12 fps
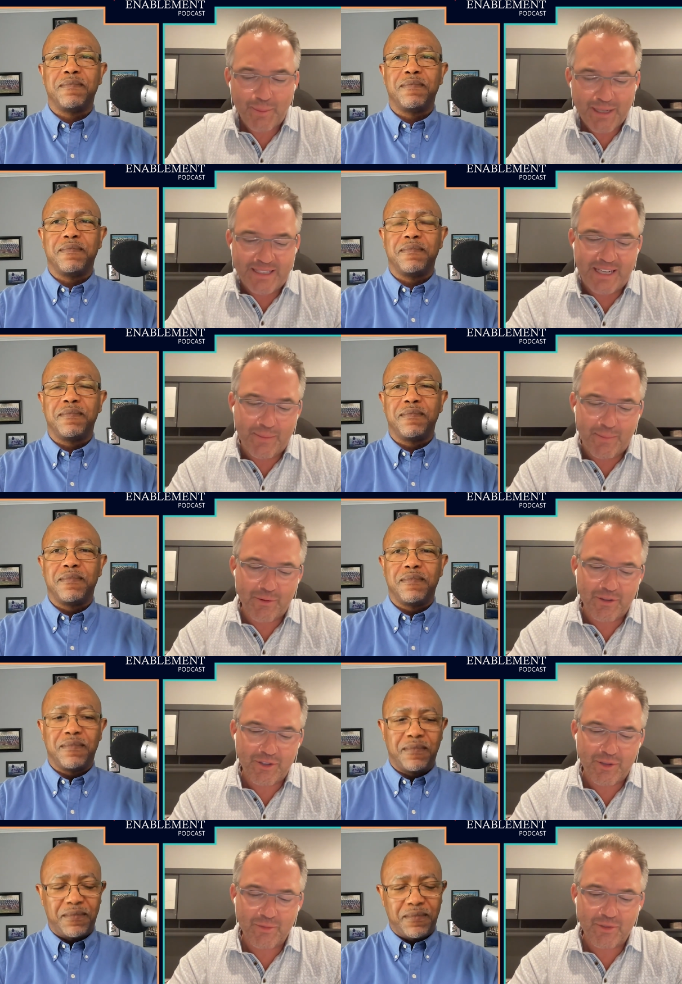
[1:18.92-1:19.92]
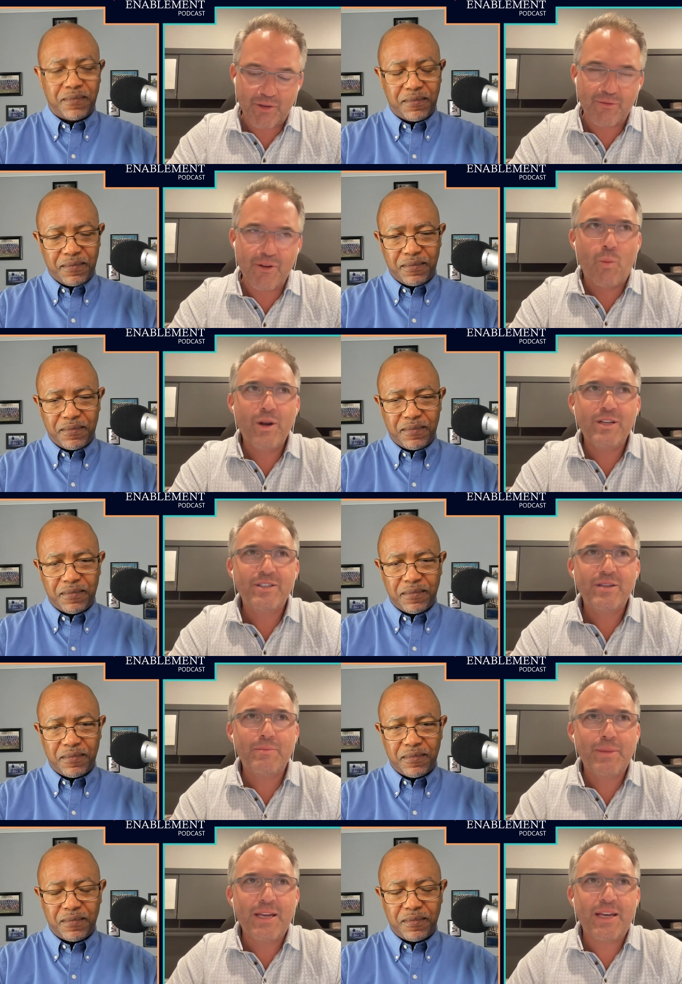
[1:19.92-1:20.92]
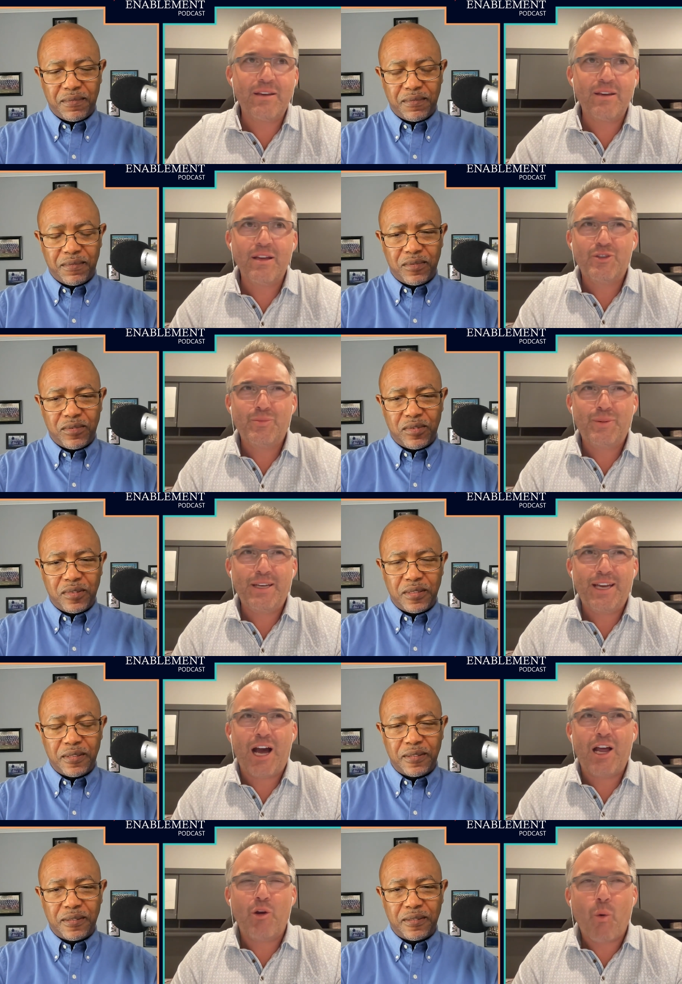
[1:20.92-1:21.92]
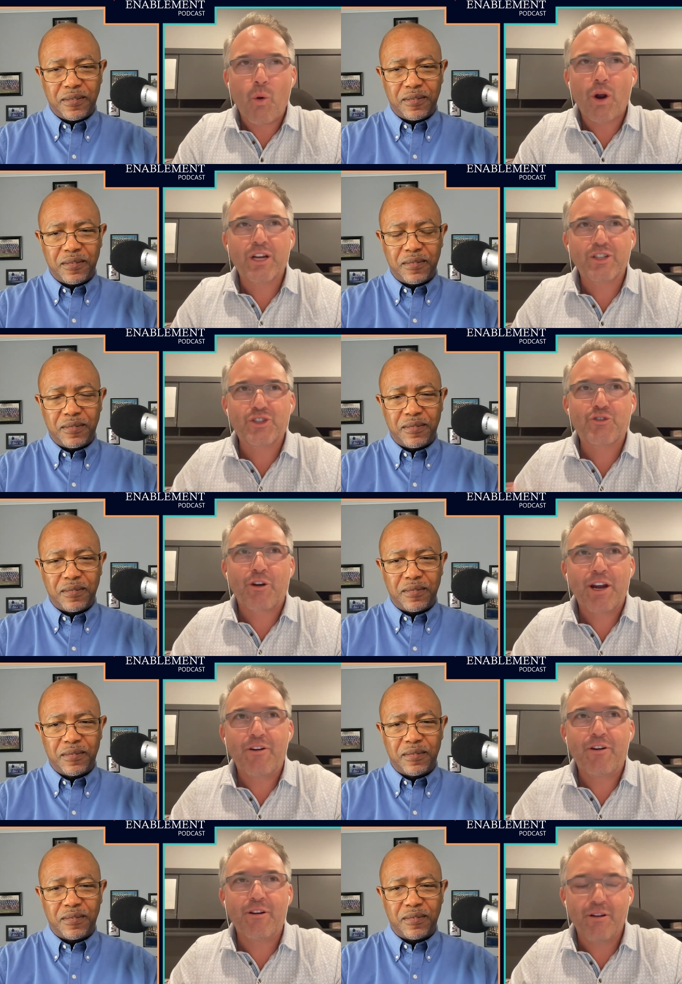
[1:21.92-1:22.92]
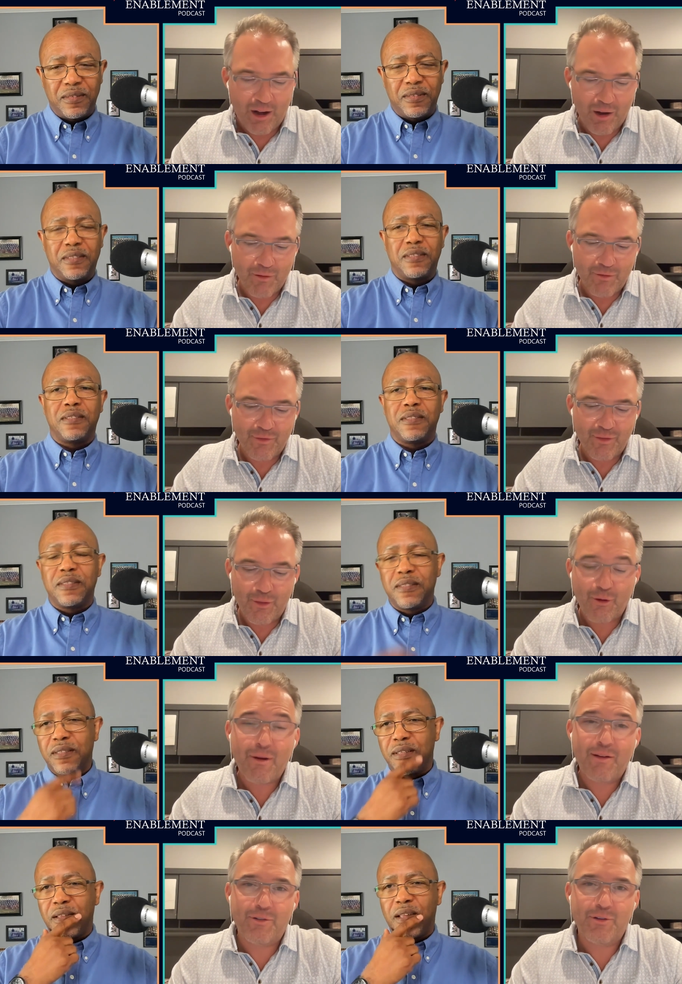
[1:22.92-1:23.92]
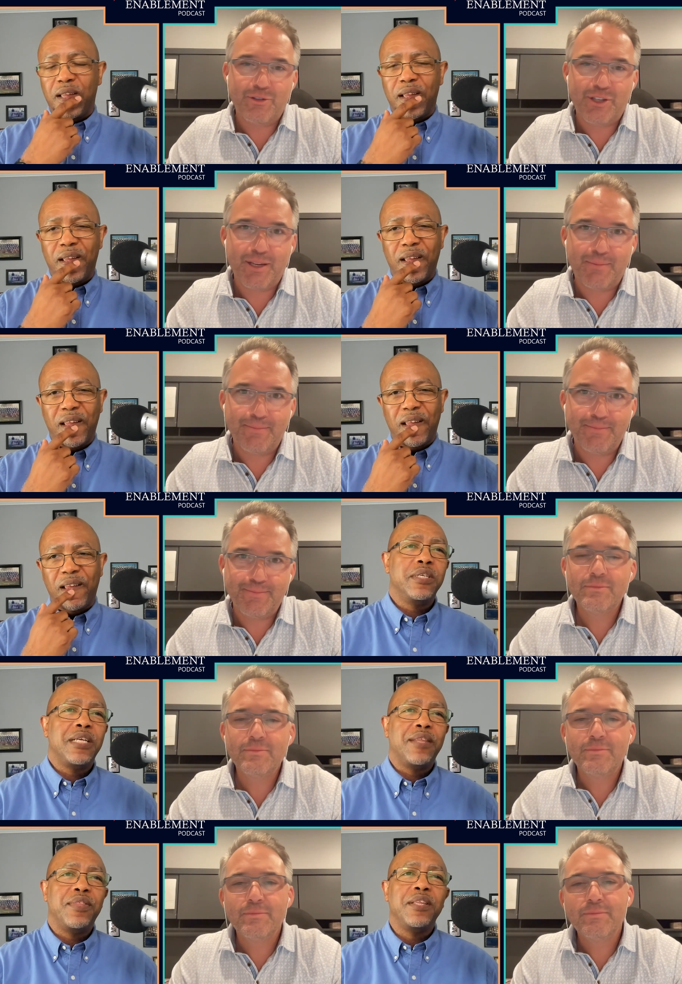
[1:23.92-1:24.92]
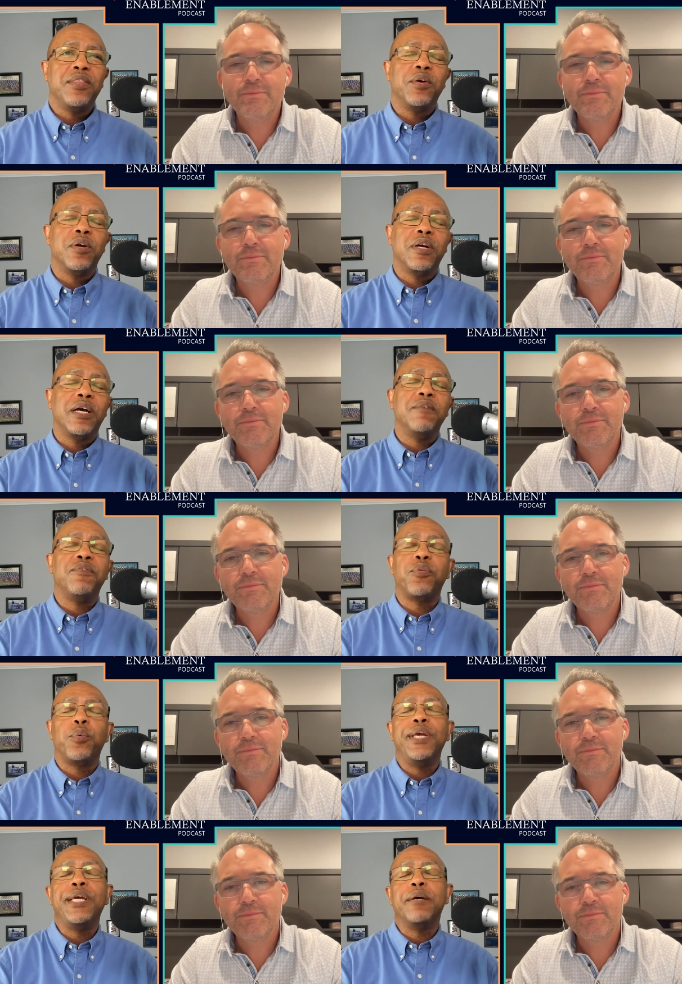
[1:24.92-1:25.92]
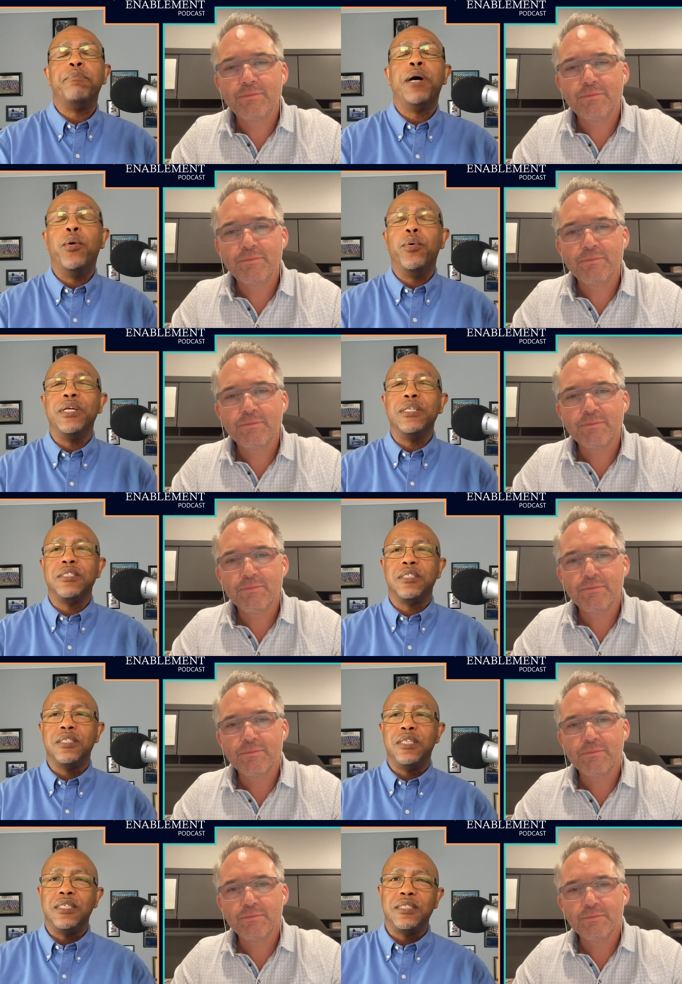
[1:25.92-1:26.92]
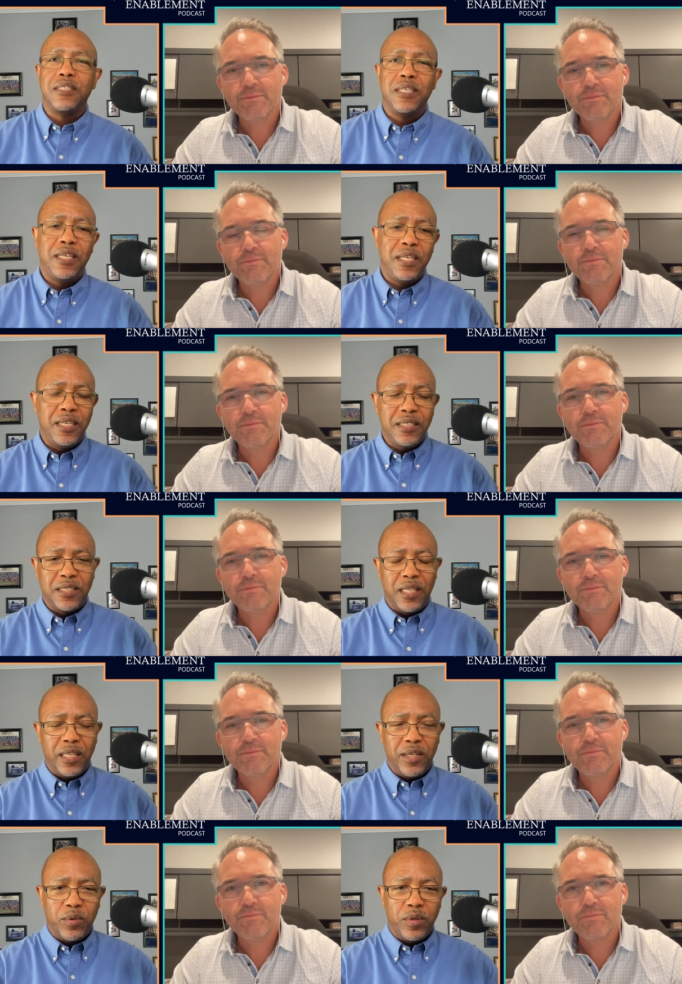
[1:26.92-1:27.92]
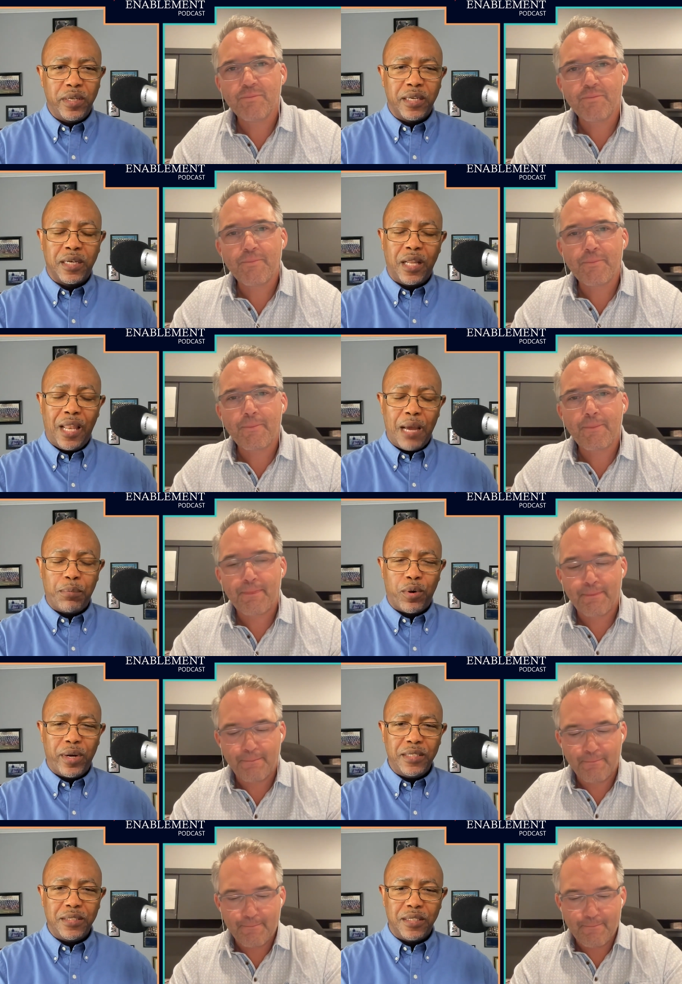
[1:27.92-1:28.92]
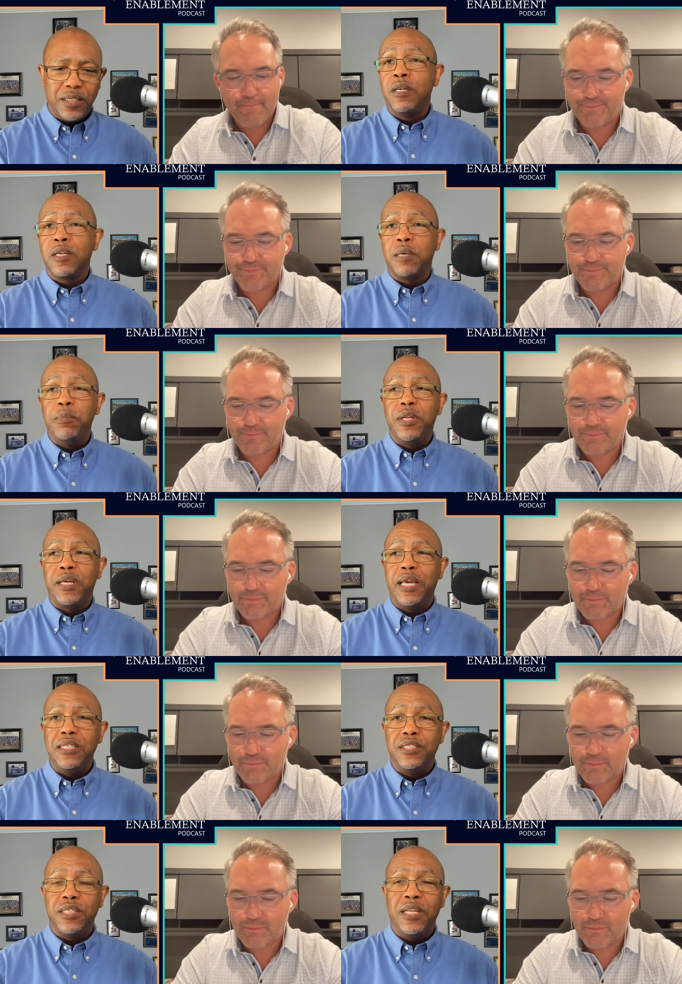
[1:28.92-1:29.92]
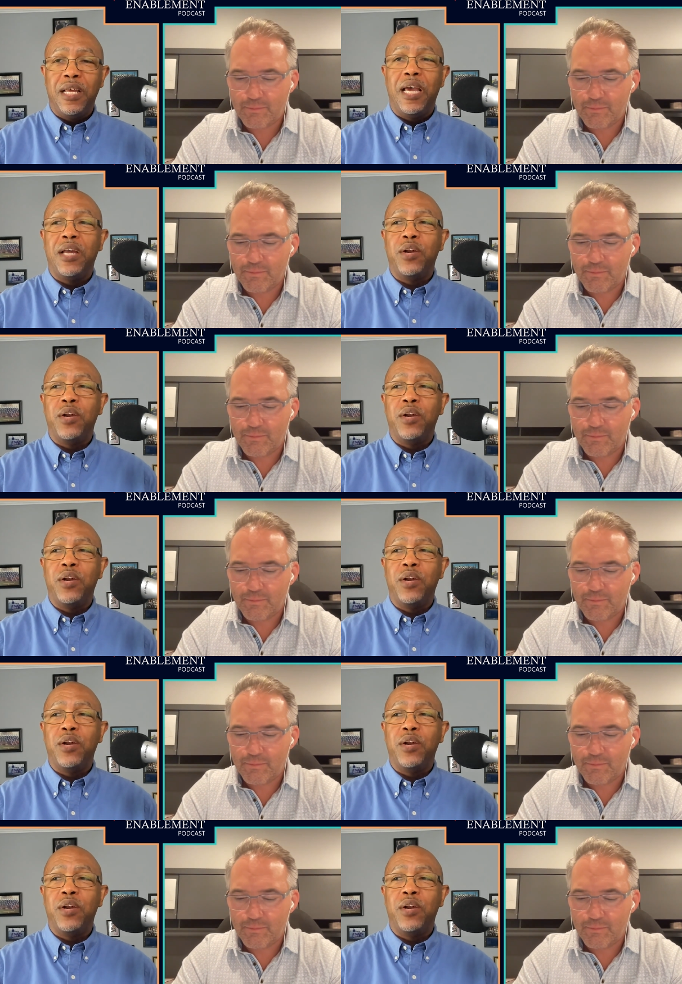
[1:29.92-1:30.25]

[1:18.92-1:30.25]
Speaker 1: bit deeper in terms of what does it mean to be an orchestrator of the revenue team? I think
Speaker 2: there are kind of three components to this, and it is literally collaboration, communication, and